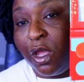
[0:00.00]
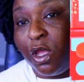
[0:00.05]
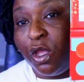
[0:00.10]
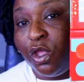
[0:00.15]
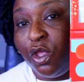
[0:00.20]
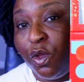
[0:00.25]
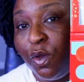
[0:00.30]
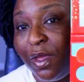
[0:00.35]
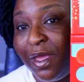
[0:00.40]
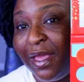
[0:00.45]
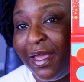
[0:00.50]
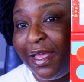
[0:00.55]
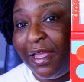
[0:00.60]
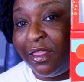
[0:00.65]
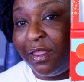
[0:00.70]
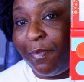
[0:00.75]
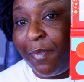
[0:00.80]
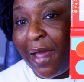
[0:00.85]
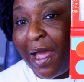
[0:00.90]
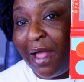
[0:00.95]
You can get
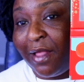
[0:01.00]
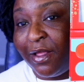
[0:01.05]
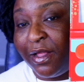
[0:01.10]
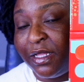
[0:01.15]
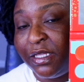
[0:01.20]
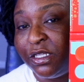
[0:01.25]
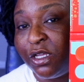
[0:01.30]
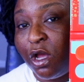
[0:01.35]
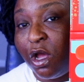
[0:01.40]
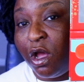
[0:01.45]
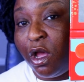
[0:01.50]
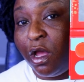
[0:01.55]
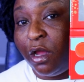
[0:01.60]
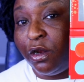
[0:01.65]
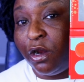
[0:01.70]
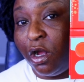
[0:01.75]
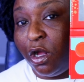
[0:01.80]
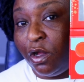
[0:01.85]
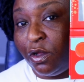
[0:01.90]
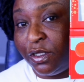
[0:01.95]
the palettes
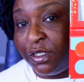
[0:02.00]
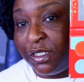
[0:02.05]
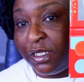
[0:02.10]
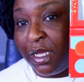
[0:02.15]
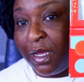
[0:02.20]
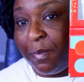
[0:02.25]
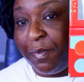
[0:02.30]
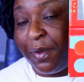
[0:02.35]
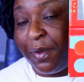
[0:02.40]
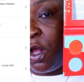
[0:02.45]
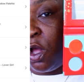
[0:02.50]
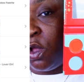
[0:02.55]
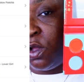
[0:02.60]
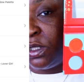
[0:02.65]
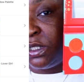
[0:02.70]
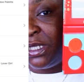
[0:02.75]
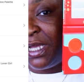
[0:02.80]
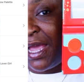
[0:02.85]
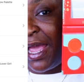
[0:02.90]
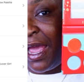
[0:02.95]
on Ulta,
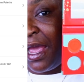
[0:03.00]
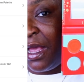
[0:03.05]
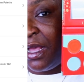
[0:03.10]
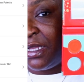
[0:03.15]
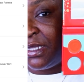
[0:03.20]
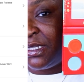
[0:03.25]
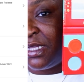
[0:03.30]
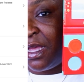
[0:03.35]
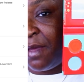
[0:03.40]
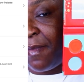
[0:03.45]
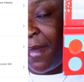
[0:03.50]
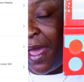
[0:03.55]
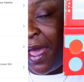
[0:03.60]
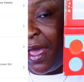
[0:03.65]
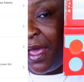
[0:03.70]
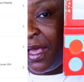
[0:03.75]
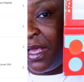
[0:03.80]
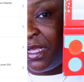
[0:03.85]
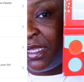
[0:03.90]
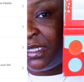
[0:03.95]
Ulta has them
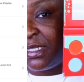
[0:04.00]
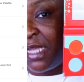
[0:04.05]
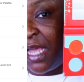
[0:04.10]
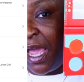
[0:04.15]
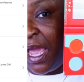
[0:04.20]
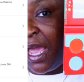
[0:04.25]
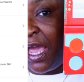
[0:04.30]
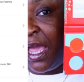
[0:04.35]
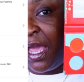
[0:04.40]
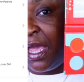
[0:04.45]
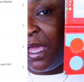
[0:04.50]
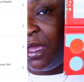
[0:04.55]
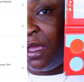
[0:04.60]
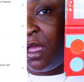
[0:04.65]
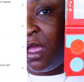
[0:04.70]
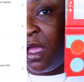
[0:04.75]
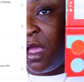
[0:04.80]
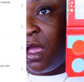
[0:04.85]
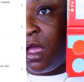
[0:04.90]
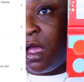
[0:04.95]
as a
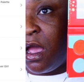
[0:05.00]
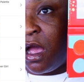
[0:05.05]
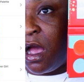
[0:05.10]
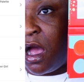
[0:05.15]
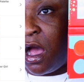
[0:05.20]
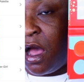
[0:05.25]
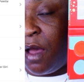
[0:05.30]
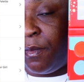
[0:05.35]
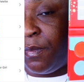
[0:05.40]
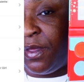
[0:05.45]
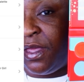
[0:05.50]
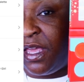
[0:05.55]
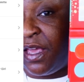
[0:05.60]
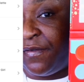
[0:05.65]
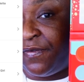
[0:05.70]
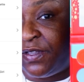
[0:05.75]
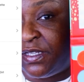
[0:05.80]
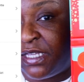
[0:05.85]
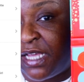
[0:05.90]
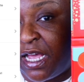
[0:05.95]
um,
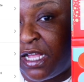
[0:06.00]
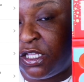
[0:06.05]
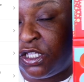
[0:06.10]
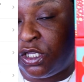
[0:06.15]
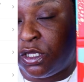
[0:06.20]
gift set.